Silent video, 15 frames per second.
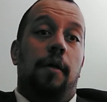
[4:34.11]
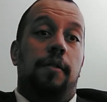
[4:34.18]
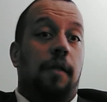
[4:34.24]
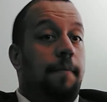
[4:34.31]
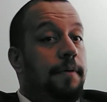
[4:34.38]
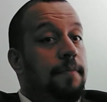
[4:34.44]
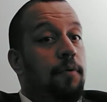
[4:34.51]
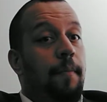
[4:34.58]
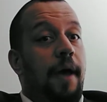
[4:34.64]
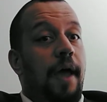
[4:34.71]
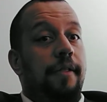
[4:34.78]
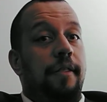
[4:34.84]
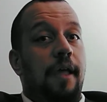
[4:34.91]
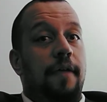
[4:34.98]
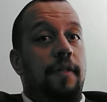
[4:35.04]
Some people
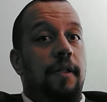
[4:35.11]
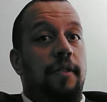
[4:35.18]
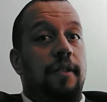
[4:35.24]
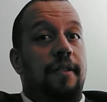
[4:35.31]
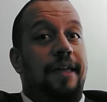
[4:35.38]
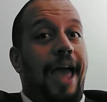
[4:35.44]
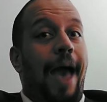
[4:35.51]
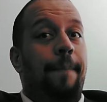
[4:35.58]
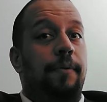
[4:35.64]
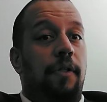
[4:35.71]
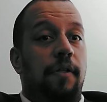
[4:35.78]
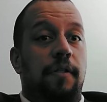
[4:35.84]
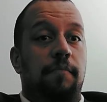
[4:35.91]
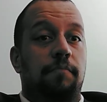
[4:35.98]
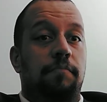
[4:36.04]
might say this is
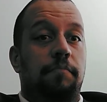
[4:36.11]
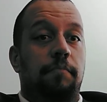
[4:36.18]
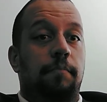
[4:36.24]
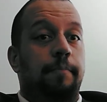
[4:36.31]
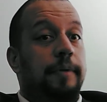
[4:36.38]
capitalism,